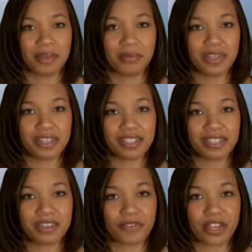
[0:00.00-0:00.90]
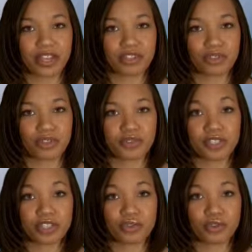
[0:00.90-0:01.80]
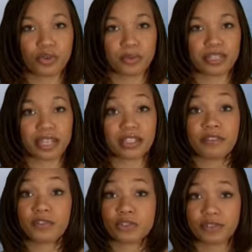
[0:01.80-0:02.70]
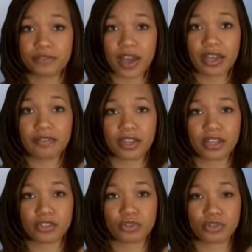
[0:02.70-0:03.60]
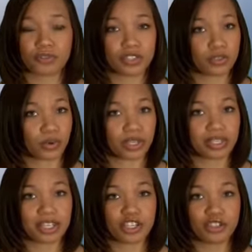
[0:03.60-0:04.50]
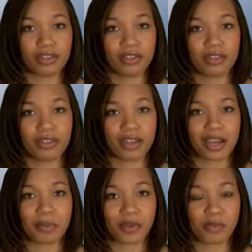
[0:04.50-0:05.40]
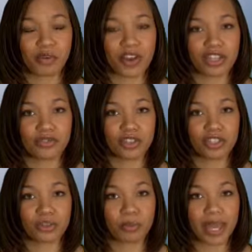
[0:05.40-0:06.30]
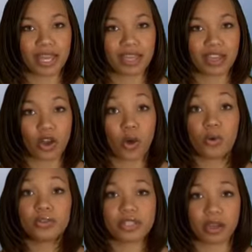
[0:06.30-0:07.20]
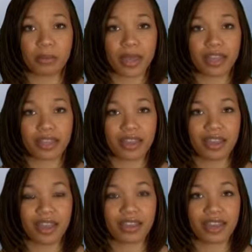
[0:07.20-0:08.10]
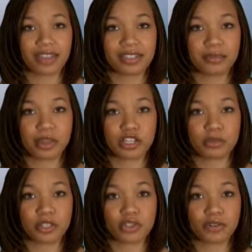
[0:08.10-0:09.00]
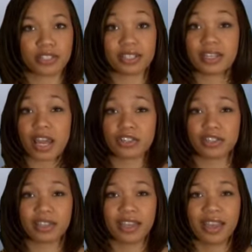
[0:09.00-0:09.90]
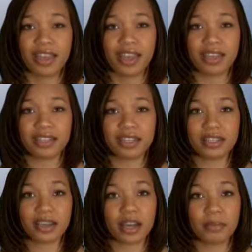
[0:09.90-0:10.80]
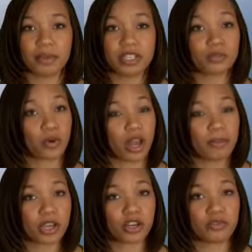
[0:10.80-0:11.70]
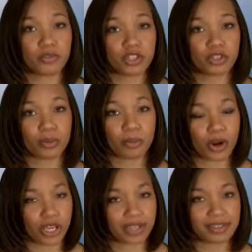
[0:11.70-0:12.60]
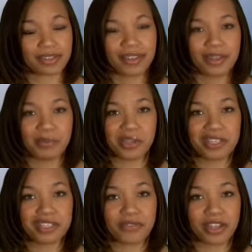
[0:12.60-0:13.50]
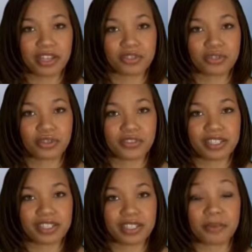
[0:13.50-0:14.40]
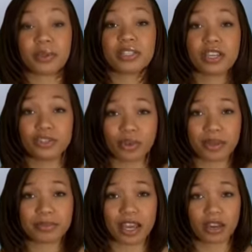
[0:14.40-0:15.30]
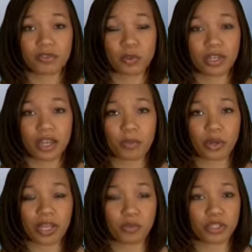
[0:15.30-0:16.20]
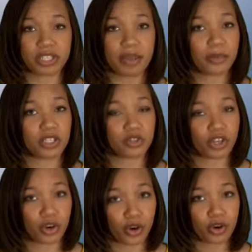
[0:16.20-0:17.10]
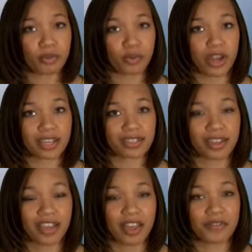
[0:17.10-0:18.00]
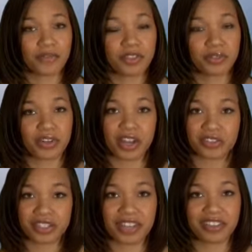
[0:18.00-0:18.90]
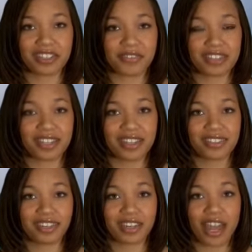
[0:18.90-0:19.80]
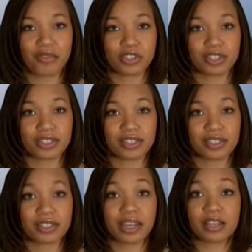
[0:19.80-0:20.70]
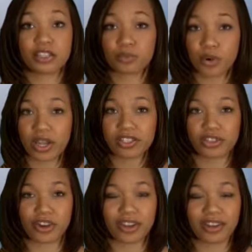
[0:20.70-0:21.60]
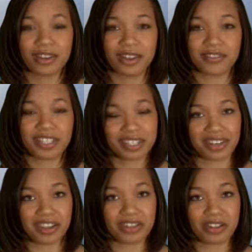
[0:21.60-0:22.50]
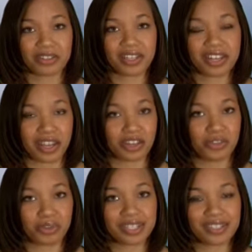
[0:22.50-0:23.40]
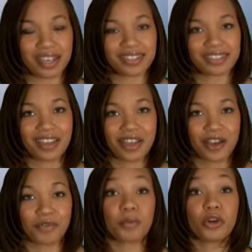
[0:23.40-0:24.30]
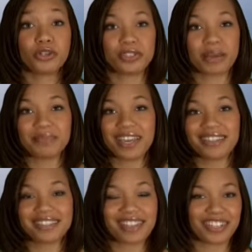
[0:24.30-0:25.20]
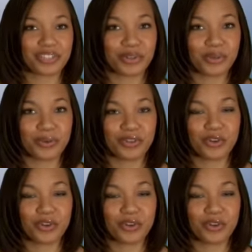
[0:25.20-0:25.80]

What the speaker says: PNC Financial Services Group is a diversified financial services organization. The company provides regional banking, wholesale banking, and asset management services nationally and in the company's primary regional markets. PNC Financial Services has a potential upside of 29.8% based on a current price of $53.87 and an average consensus analyst price target of $69.93. For more news updates, stay tuned.